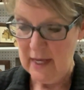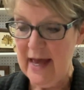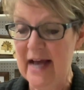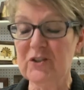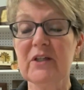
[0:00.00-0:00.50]

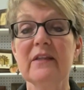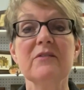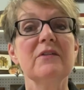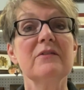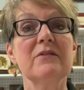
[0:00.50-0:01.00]
Actually,
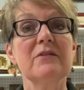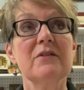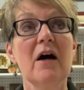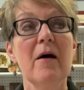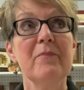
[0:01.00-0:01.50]
this is
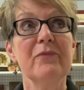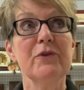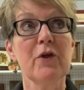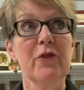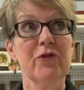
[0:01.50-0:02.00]

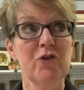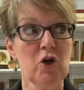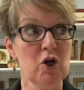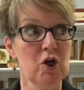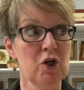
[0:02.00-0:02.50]
the
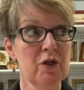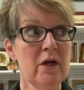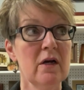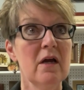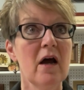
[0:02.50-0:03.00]
3rd
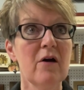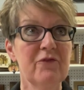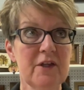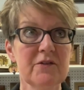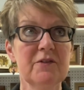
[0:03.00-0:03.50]
of
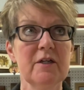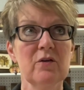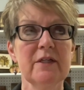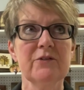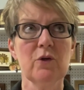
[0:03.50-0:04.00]
this
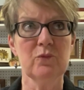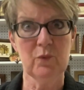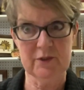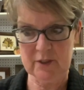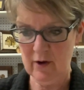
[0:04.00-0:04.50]
series, so we
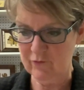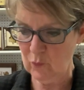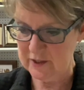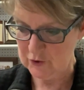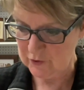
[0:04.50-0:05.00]
still have
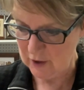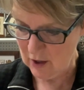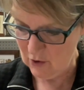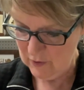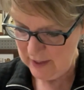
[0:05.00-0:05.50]
winter to
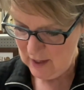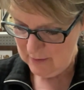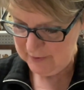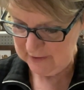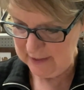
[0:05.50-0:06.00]
go.
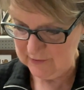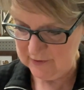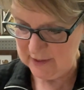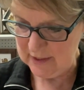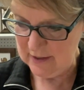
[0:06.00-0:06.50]
But let's
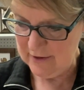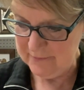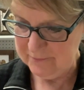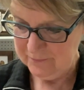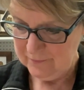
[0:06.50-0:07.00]
see,
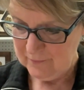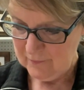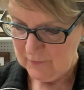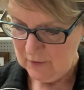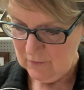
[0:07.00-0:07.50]
1,
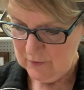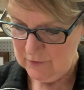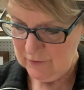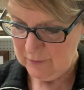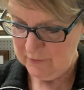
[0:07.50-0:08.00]

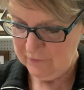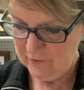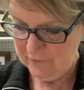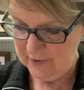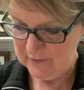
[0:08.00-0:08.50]
2, 3, 4,
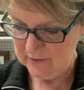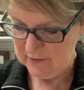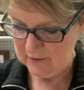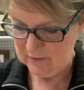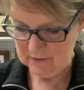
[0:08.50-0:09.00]
5,
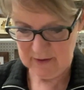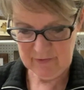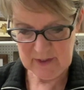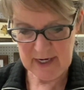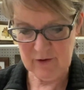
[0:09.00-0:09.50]
6,
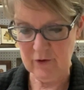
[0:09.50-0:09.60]
7. I don't know.